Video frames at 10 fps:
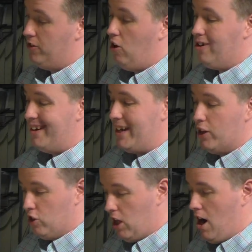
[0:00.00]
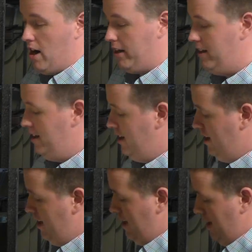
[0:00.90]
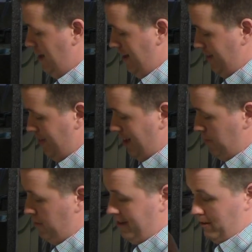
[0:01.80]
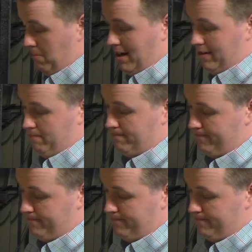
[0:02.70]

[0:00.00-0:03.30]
they're all going to interlock. So you got to put it in the bottom.